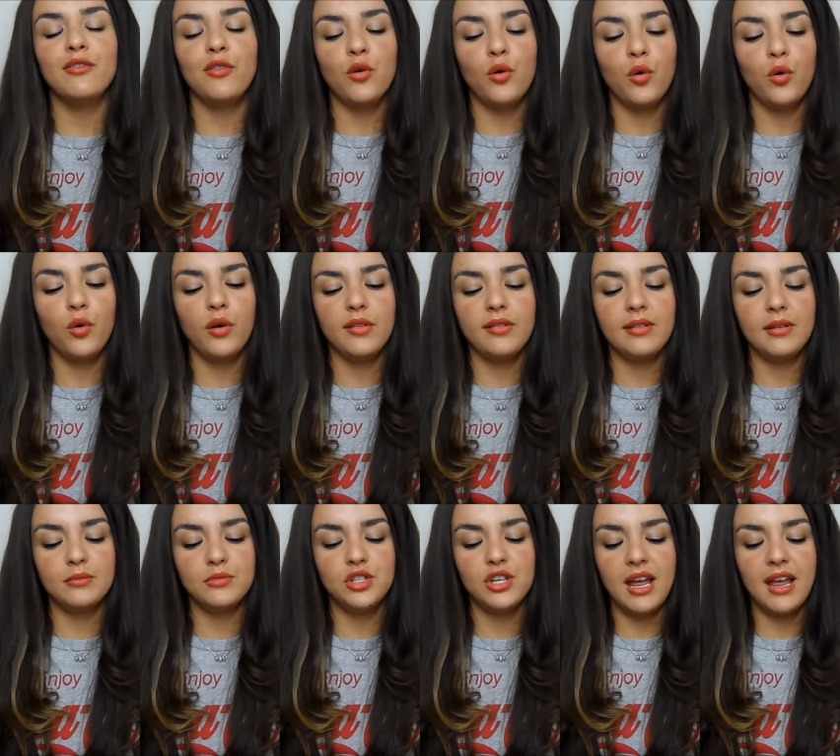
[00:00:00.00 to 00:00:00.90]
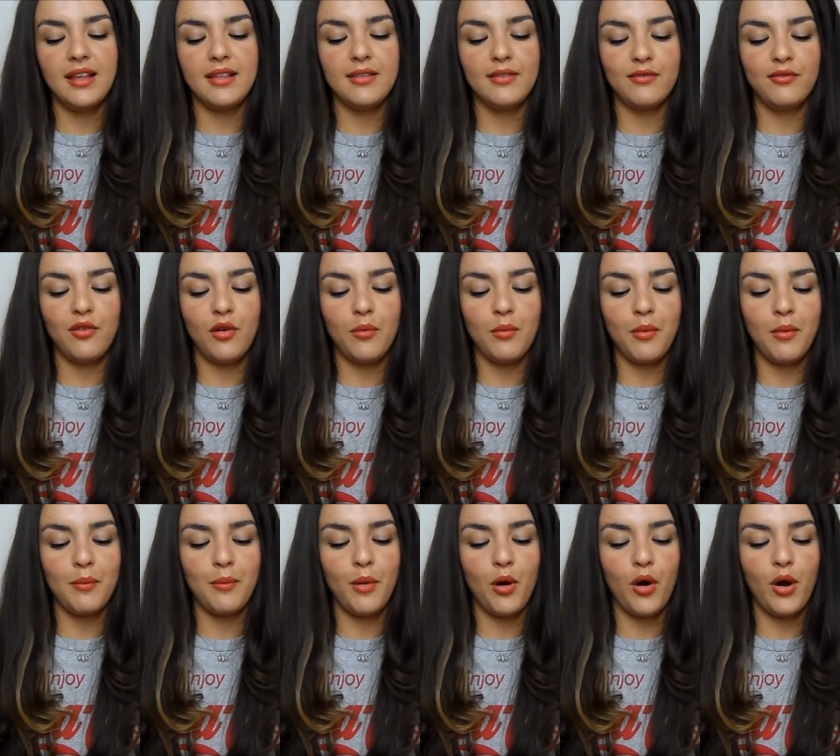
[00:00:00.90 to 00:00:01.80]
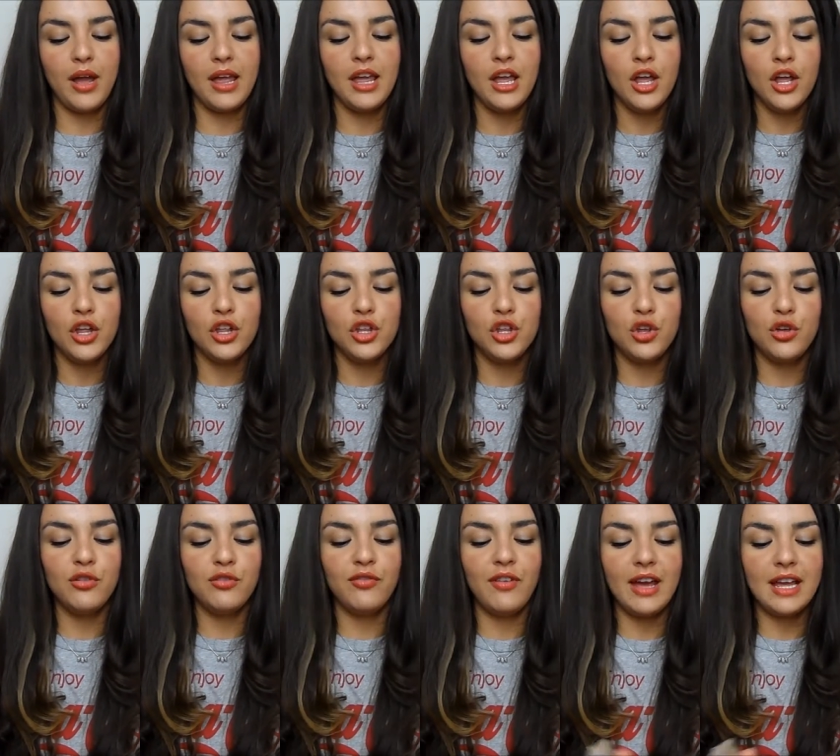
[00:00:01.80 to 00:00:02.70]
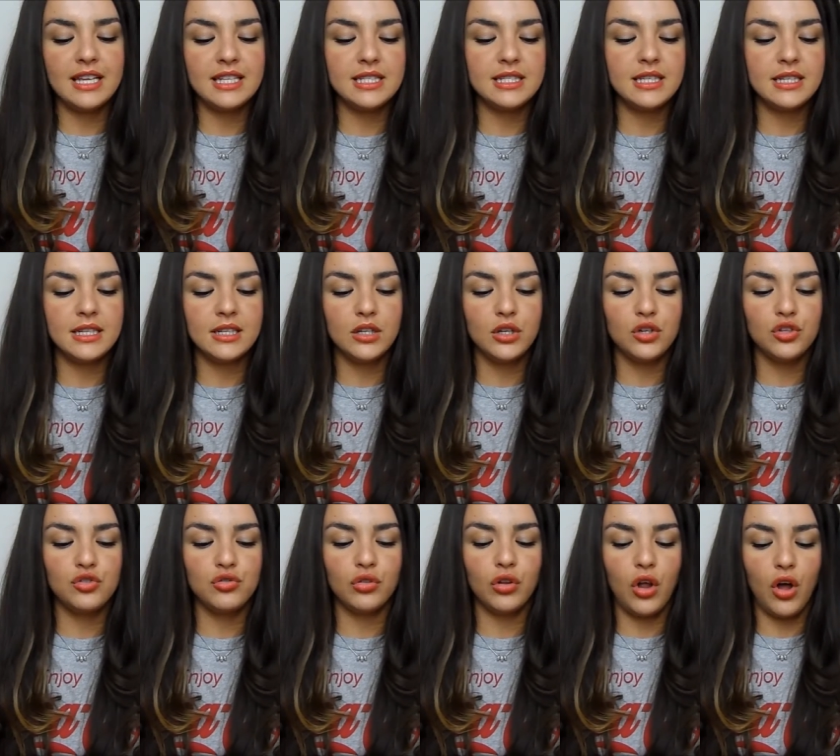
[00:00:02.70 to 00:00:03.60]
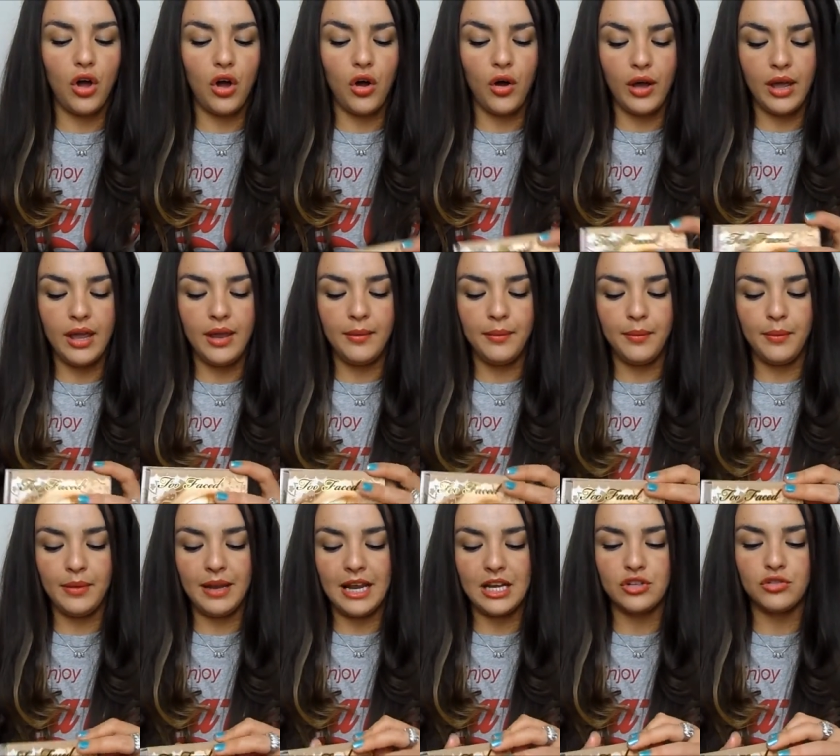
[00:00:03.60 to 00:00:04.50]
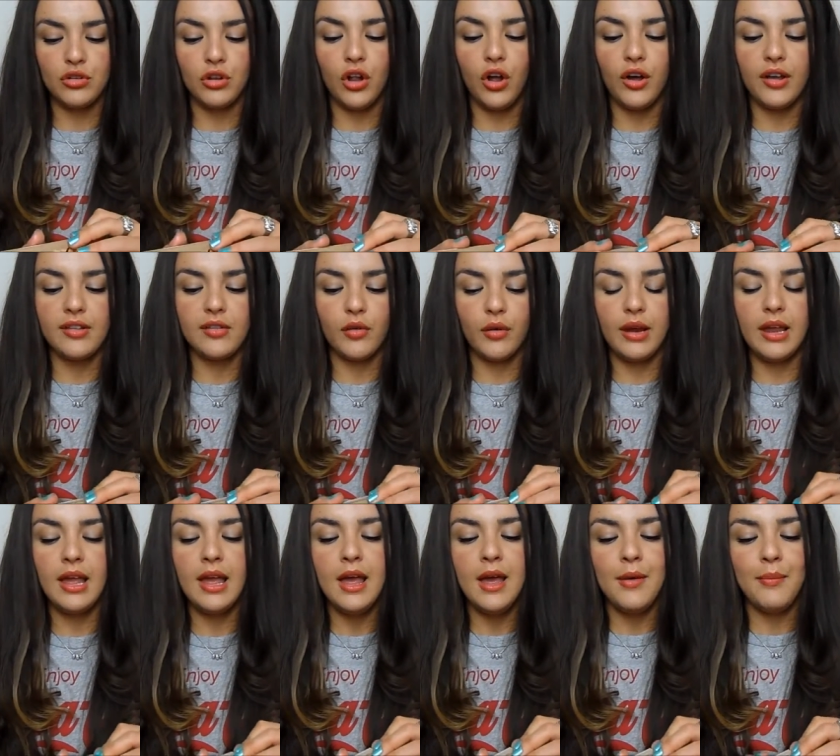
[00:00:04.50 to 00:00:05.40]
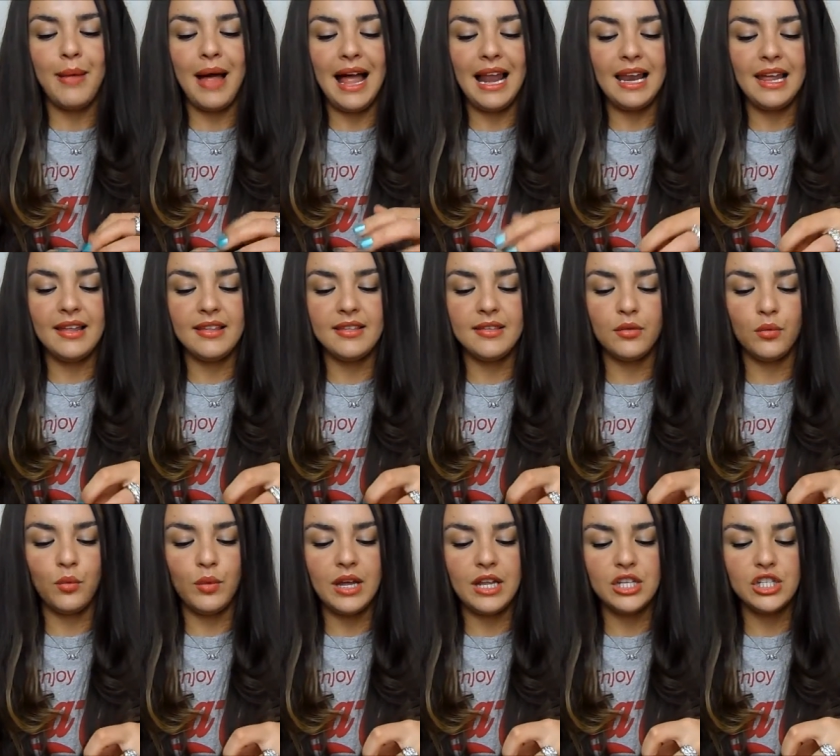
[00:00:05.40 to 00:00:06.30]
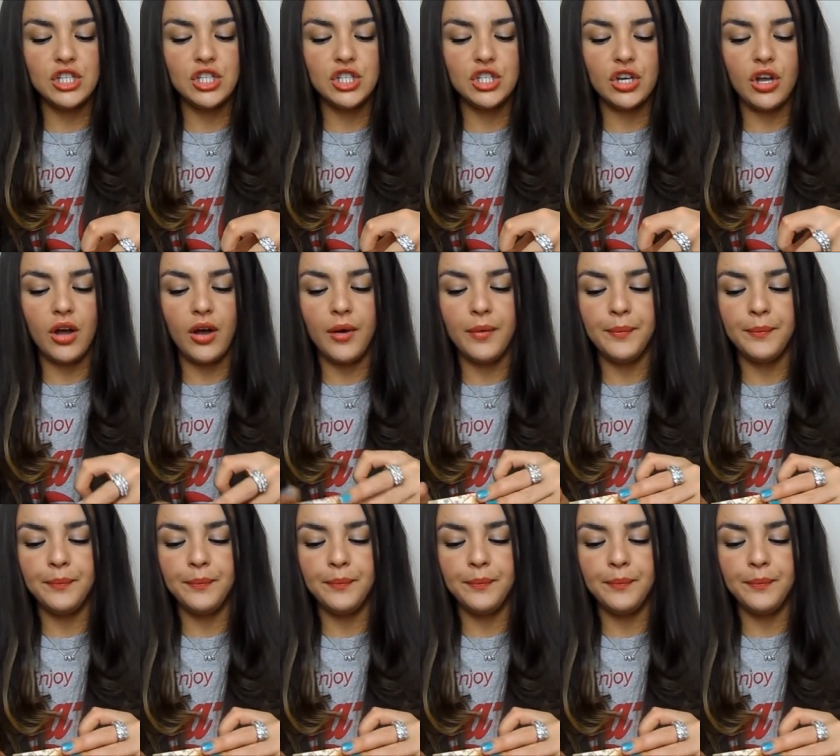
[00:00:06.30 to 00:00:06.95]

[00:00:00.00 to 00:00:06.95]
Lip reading: for some shades from my Too Faced natural eye palette, which